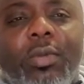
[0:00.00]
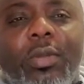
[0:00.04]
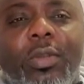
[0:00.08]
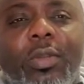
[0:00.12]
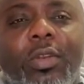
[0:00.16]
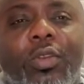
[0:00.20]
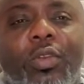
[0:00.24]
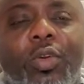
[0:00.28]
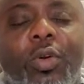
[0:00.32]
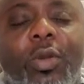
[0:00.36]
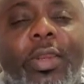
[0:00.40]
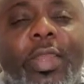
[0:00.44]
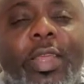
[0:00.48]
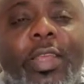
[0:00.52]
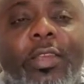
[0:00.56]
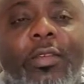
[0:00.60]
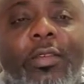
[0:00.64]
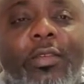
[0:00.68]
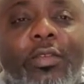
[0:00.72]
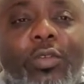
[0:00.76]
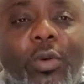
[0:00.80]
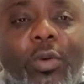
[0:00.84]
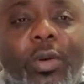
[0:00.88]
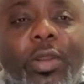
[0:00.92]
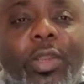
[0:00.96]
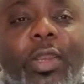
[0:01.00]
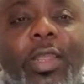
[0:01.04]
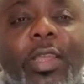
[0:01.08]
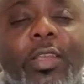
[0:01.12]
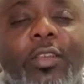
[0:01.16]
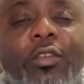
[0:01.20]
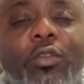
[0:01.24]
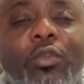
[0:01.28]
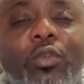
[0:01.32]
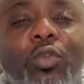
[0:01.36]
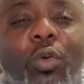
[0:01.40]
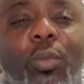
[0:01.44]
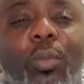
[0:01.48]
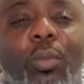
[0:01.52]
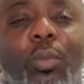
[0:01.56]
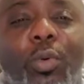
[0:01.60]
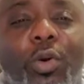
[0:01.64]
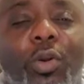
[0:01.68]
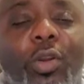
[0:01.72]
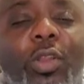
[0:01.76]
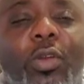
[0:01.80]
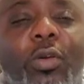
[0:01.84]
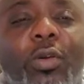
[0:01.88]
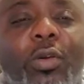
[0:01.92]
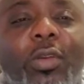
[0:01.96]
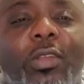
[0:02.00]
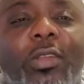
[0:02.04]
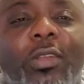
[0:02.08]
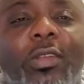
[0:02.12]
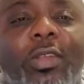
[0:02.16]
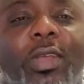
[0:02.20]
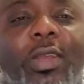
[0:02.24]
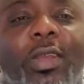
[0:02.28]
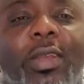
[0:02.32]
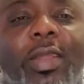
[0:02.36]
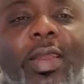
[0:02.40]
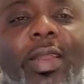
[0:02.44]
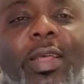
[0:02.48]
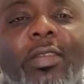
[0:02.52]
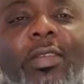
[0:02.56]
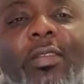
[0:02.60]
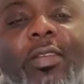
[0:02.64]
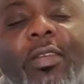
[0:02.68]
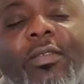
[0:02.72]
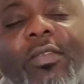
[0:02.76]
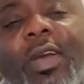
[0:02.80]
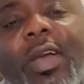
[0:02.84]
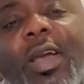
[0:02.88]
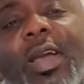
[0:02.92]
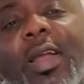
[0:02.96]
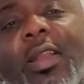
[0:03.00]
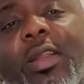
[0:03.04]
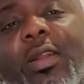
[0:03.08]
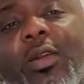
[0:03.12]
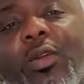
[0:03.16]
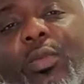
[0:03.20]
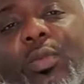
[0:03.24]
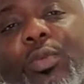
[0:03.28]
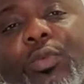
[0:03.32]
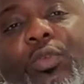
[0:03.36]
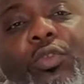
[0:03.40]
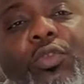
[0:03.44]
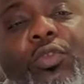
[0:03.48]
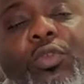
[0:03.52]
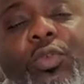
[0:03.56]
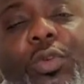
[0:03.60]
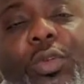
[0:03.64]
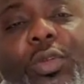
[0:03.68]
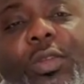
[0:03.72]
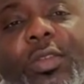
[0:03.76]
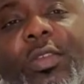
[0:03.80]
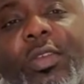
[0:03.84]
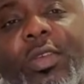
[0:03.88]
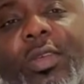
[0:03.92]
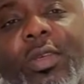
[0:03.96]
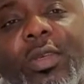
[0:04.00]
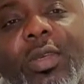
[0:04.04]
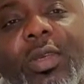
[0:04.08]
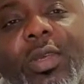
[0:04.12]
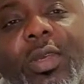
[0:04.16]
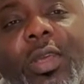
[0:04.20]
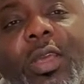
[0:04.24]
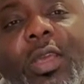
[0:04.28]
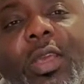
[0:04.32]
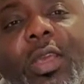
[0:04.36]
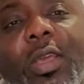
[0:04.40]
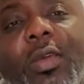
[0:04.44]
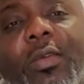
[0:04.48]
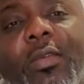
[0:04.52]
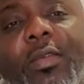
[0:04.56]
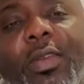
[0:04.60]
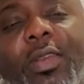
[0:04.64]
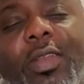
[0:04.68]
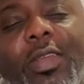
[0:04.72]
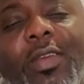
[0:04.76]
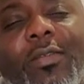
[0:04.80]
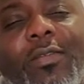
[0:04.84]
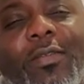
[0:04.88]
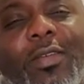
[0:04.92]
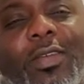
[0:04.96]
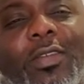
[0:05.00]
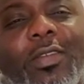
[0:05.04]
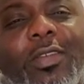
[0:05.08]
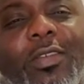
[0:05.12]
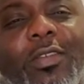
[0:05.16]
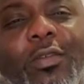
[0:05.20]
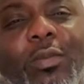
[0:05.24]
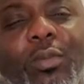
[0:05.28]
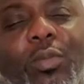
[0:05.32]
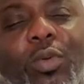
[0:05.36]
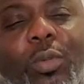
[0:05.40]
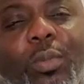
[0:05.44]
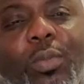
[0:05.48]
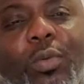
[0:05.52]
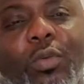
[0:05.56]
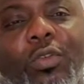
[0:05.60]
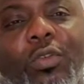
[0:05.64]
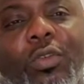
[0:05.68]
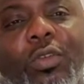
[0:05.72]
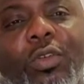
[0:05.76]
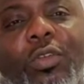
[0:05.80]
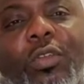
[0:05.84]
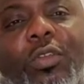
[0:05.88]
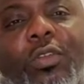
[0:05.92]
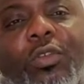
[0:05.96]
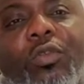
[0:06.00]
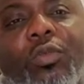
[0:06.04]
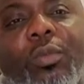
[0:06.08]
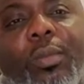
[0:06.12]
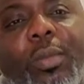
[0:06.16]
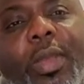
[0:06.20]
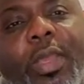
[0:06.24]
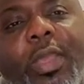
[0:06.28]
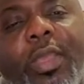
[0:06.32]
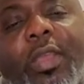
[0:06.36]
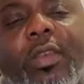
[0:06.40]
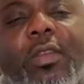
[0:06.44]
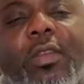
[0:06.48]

No, there's nobody on this earth that has never had an opportunity, even if it's a small opportunity, to make a